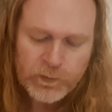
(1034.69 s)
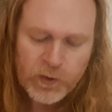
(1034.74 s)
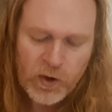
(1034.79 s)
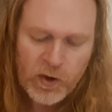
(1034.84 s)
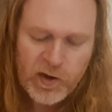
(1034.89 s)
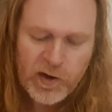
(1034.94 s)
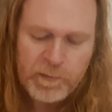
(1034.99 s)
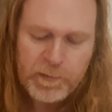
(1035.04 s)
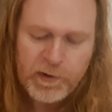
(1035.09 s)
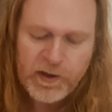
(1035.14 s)

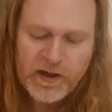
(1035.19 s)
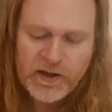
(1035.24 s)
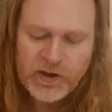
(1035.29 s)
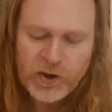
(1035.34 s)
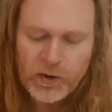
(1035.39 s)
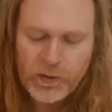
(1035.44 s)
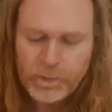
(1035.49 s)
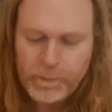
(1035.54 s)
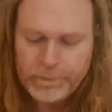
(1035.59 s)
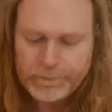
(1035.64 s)
You could put
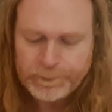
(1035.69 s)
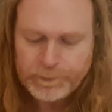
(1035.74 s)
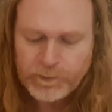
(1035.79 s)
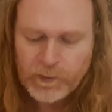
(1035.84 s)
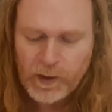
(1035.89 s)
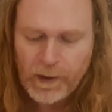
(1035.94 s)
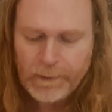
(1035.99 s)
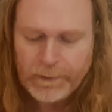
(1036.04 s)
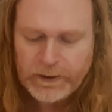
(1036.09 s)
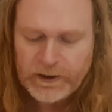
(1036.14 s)
this on
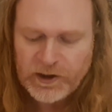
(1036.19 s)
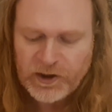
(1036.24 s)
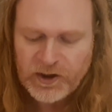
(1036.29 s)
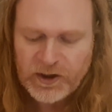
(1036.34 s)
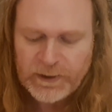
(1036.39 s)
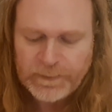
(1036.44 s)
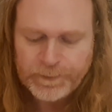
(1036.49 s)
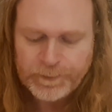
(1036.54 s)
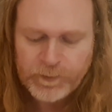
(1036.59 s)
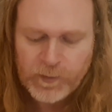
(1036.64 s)
as
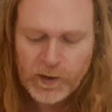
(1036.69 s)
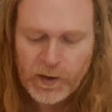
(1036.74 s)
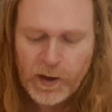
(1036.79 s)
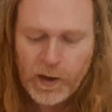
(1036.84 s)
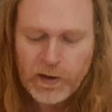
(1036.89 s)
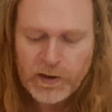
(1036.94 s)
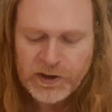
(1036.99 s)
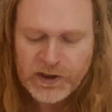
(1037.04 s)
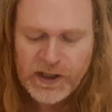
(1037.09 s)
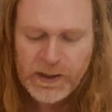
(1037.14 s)
a
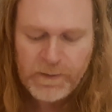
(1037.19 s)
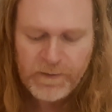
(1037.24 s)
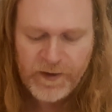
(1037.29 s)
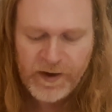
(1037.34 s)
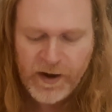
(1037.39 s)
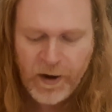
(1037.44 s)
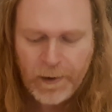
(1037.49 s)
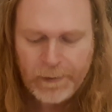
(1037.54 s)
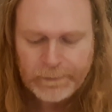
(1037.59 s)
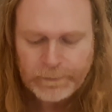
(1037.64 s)
go to sleep
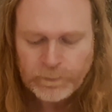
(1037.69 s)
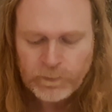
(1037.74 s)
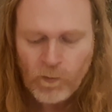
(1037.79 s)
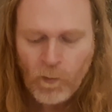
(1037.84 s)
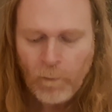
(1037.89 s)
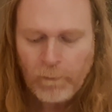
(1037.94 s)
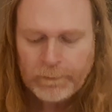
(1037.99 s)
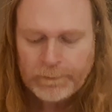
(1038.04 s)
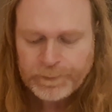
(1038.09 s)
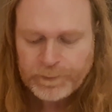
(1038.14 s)
video
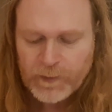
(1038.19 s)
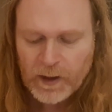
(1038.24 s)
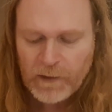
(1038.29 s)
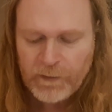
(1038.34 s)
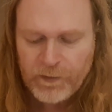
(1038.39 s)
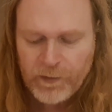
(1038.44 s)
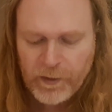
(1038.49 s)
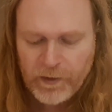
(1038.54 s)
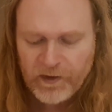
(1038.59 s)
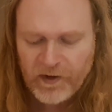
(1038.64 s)

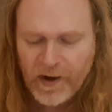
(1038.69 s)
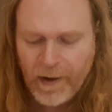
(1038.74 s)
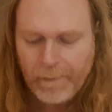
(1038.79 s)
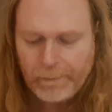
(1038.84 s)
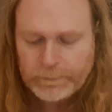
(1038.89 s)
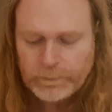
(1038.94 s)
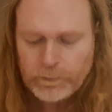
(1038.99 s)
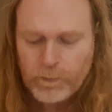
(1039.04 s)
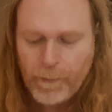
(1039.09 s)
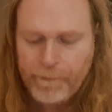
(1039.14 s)
if you're into
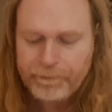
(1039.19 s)
that.